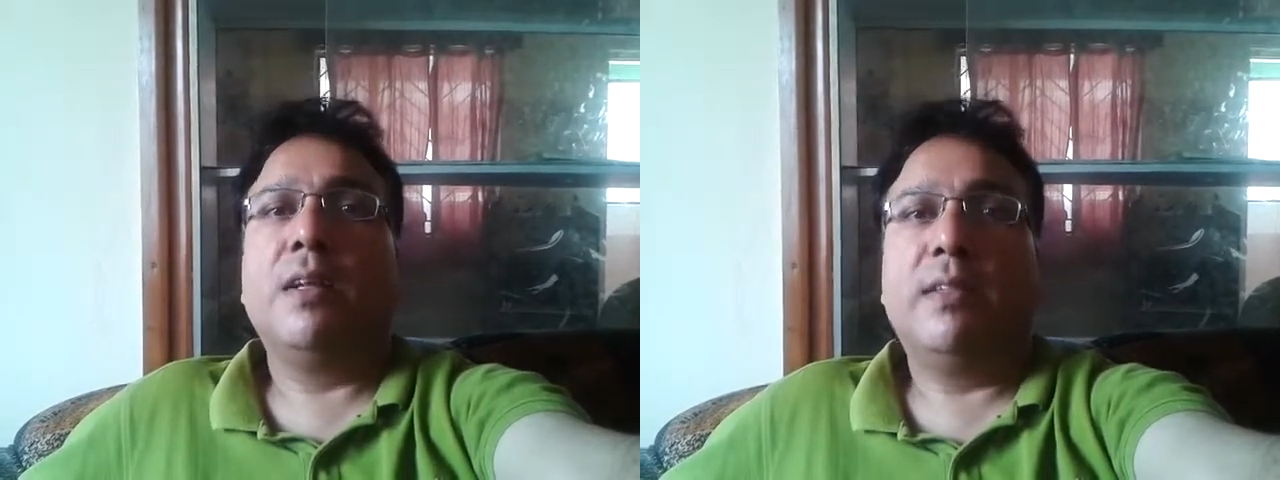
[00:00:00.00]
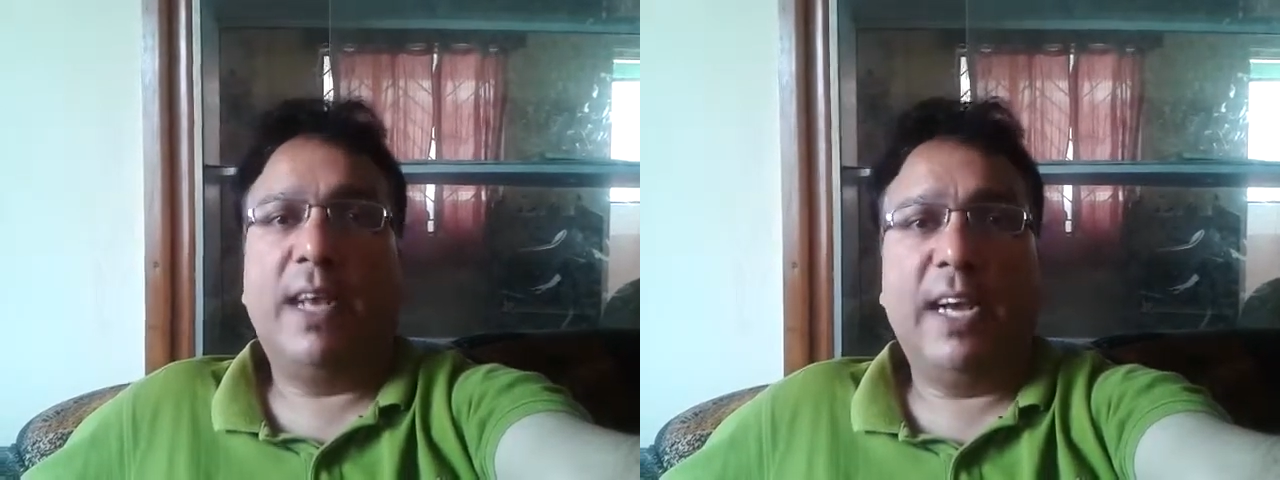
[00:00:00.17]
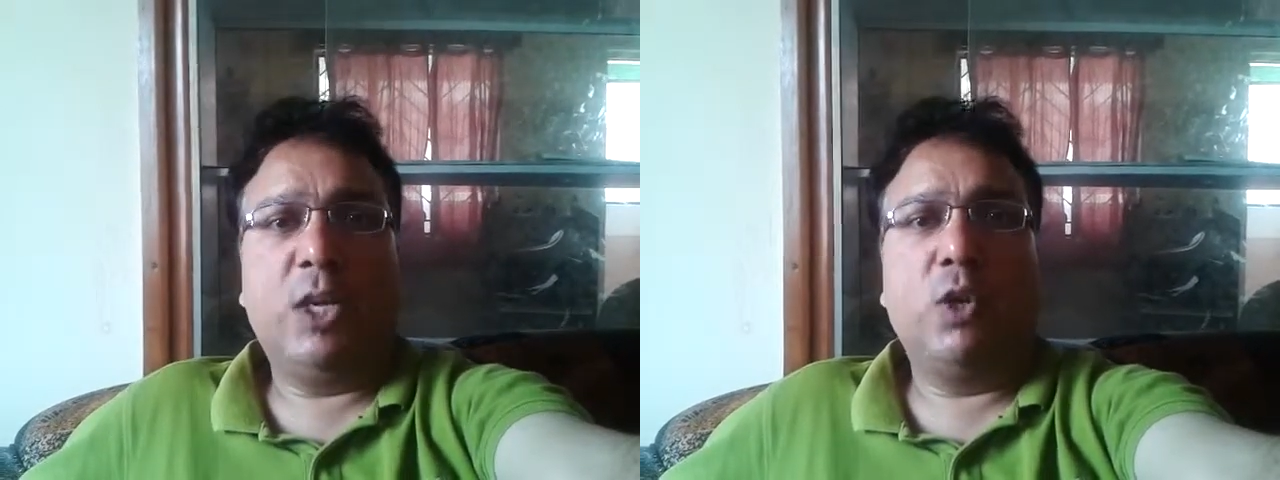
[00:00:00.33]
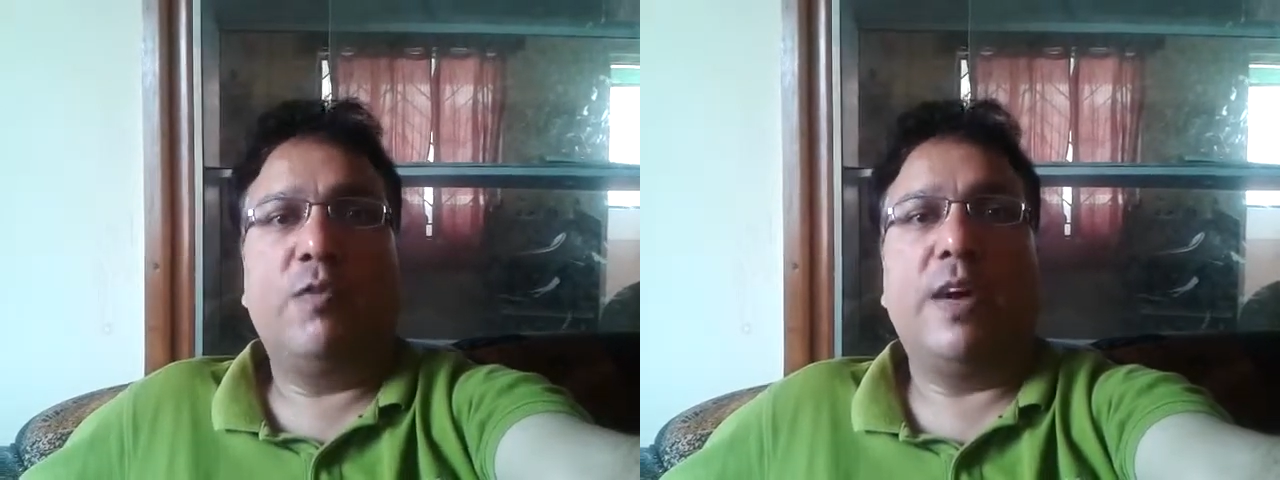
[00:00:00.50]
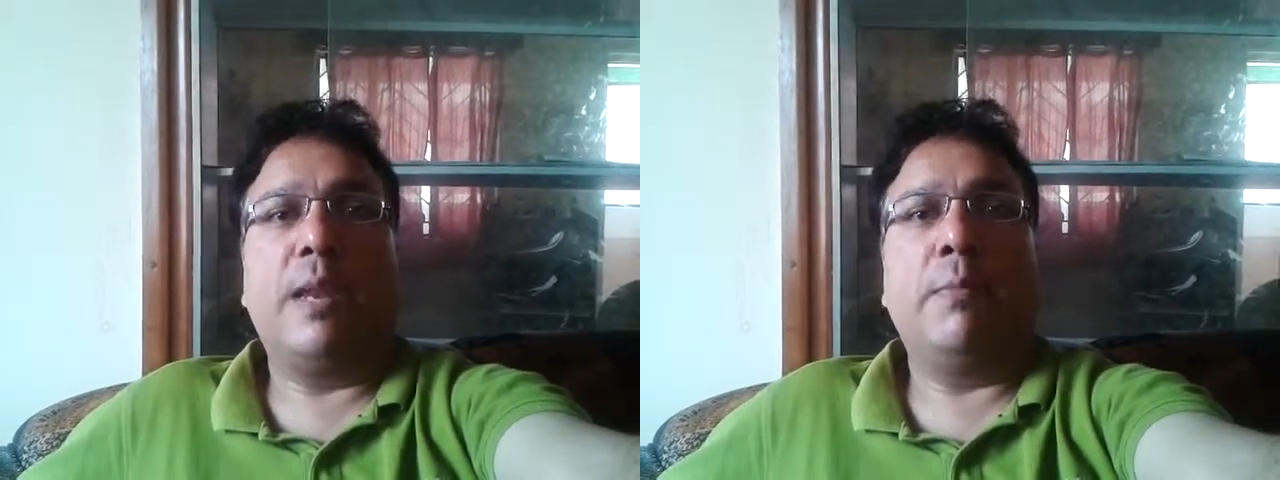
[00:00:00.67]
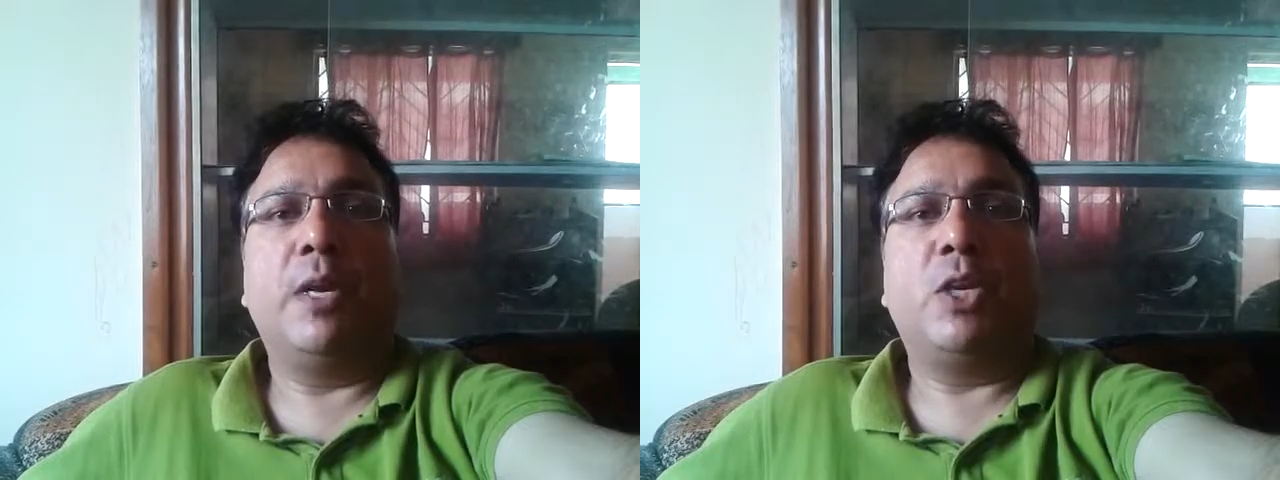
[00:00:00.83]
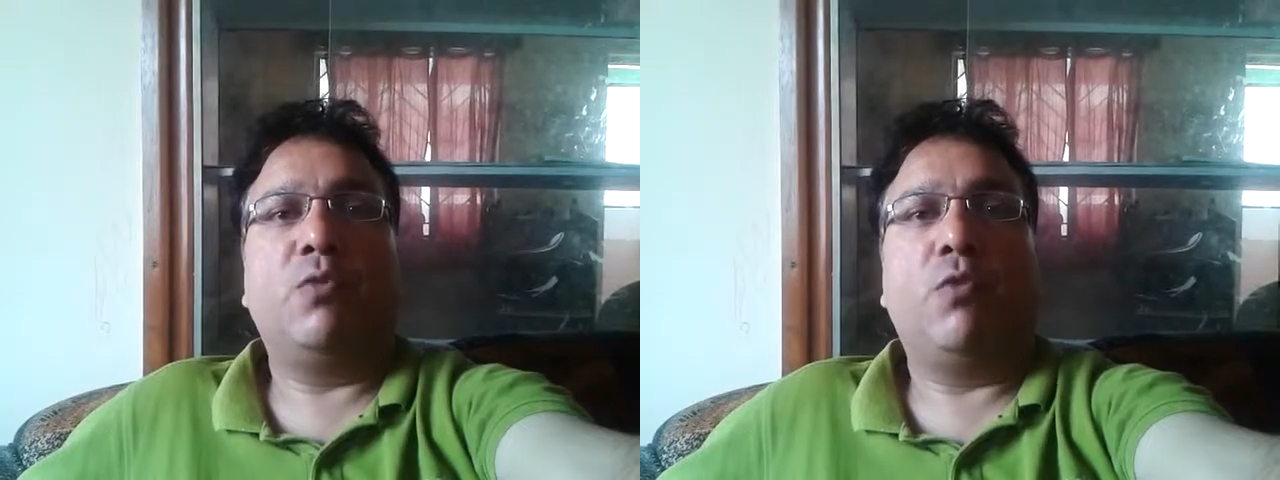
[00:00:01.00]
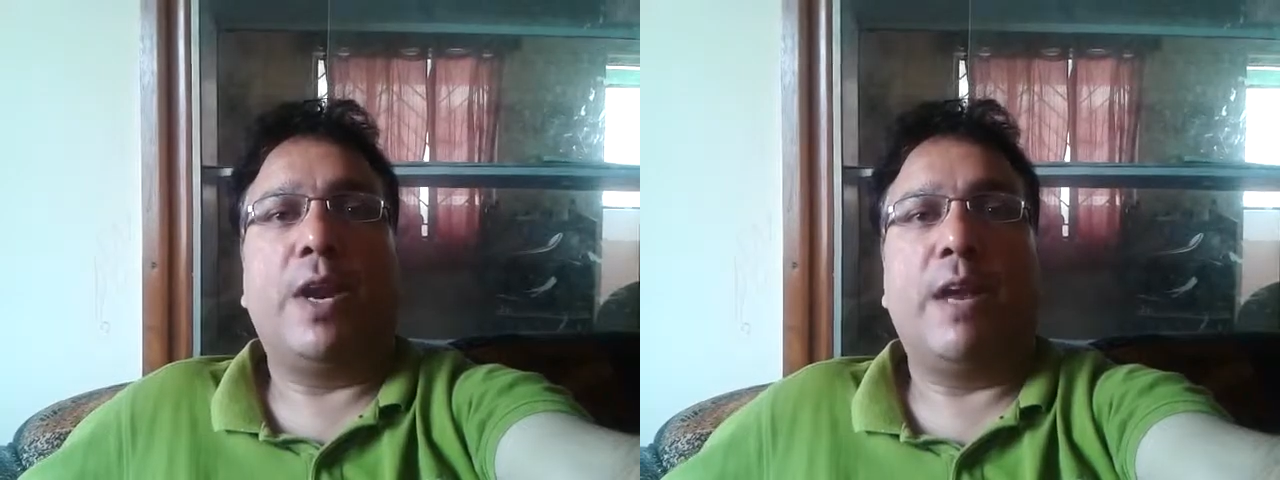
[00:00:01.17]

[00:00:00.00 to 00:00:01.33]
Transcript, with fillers: Thank you very much for